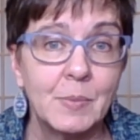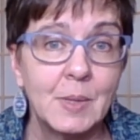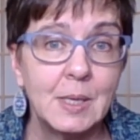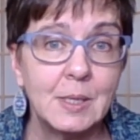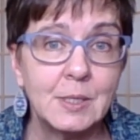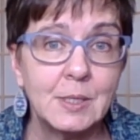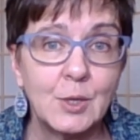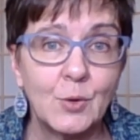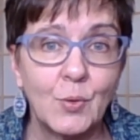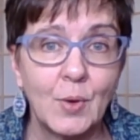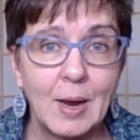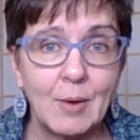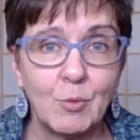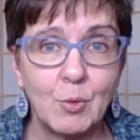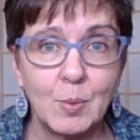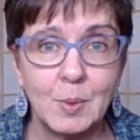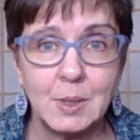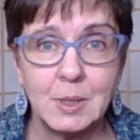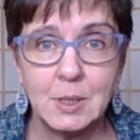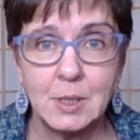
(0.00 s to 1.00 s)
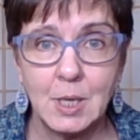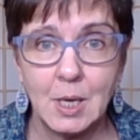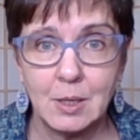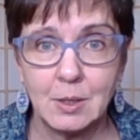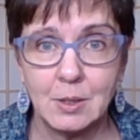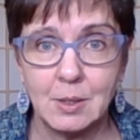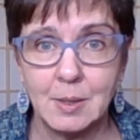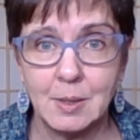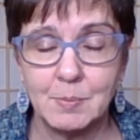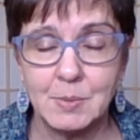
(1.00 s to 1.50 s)
Is it for everyone to talk
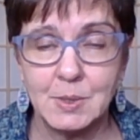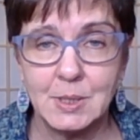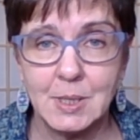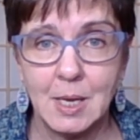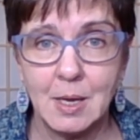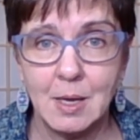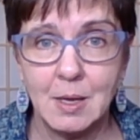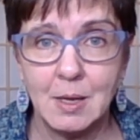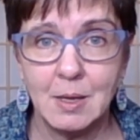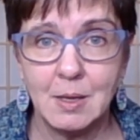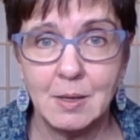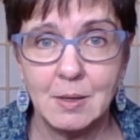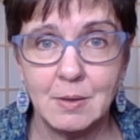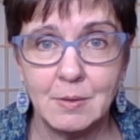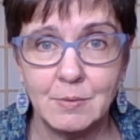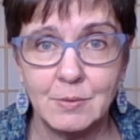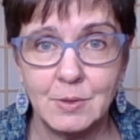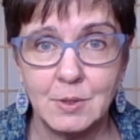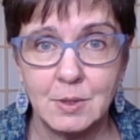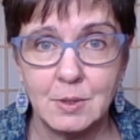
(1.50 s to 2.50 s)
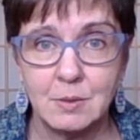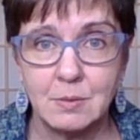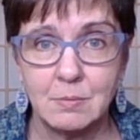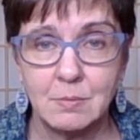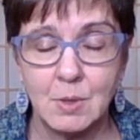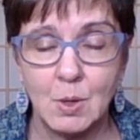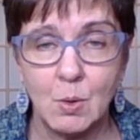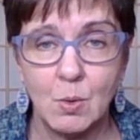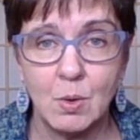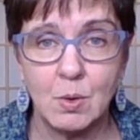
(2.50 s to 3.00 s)
to themselves,
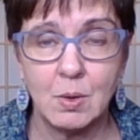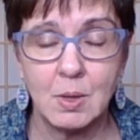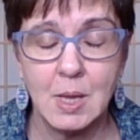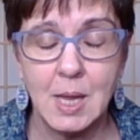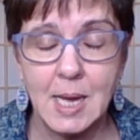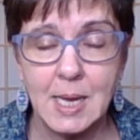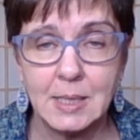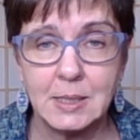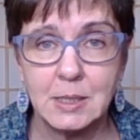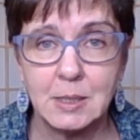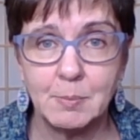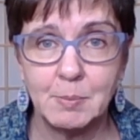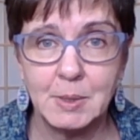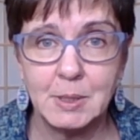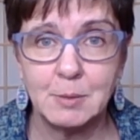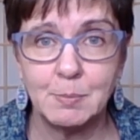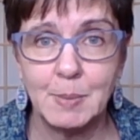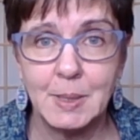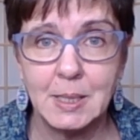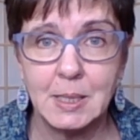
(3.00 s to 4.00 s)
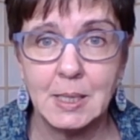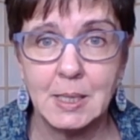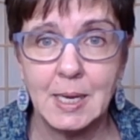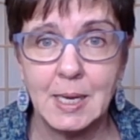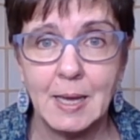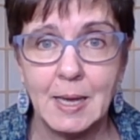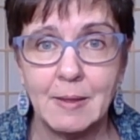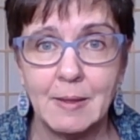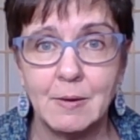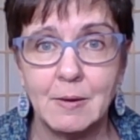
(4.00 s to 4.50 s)
the whole class to be speaking
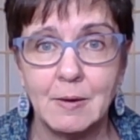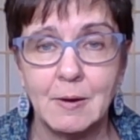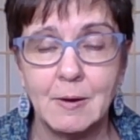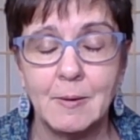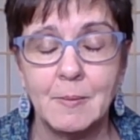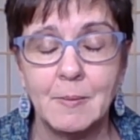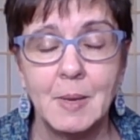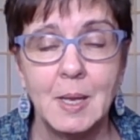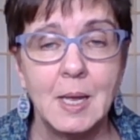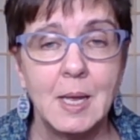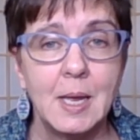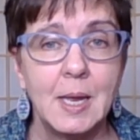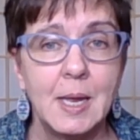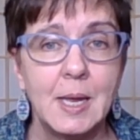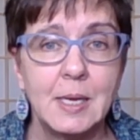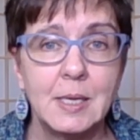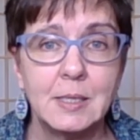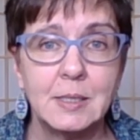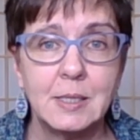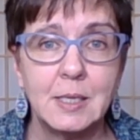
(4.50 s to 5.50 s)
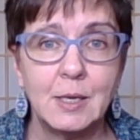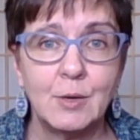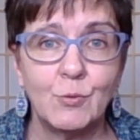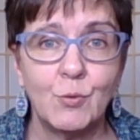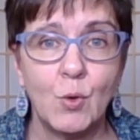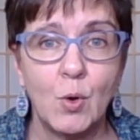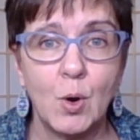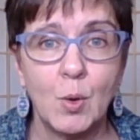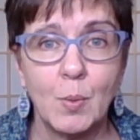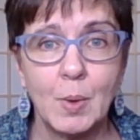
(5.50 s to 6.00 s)
together? Is it
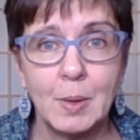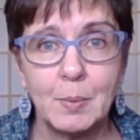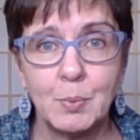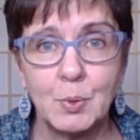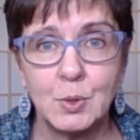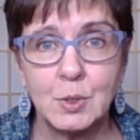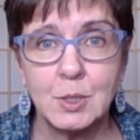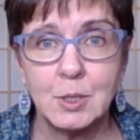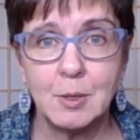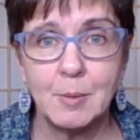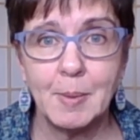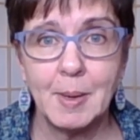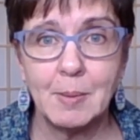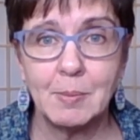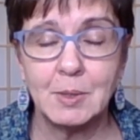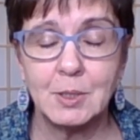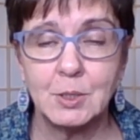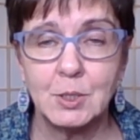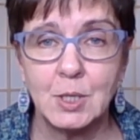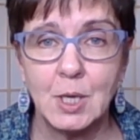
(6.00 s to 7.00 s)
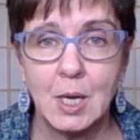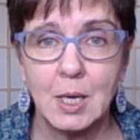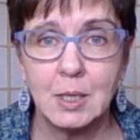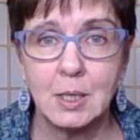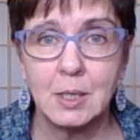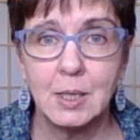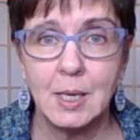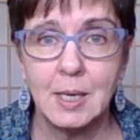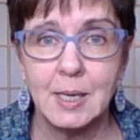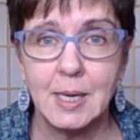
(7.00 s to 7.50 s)
for one person to be able to
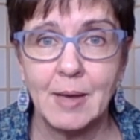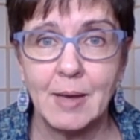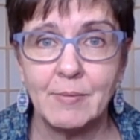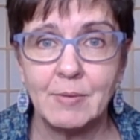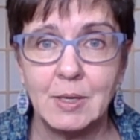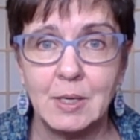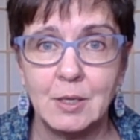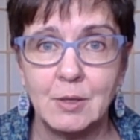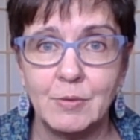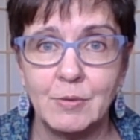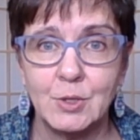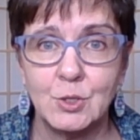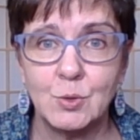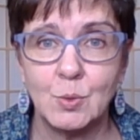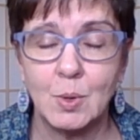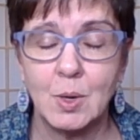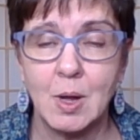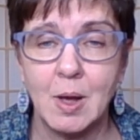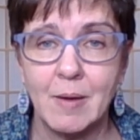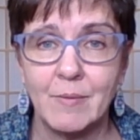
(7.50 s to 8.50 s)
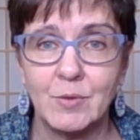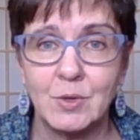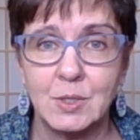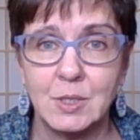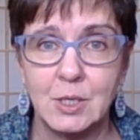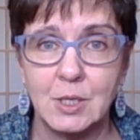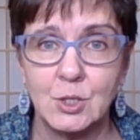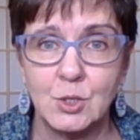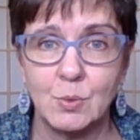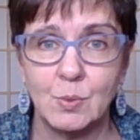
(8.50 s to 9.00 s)
talk and have an individual
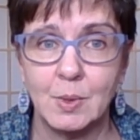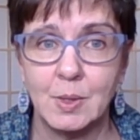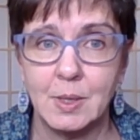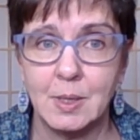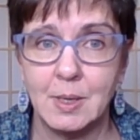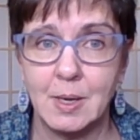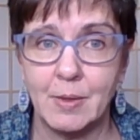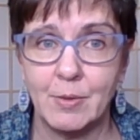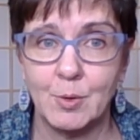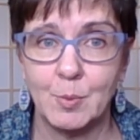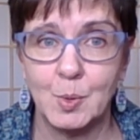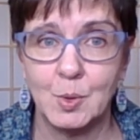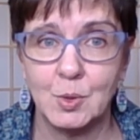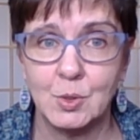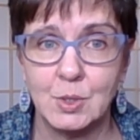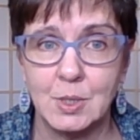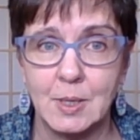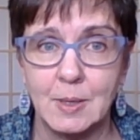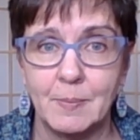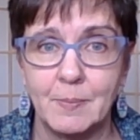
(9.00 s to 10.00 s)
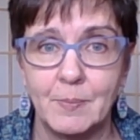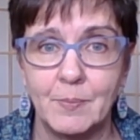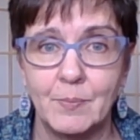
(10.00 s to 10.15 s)
conversation with another person?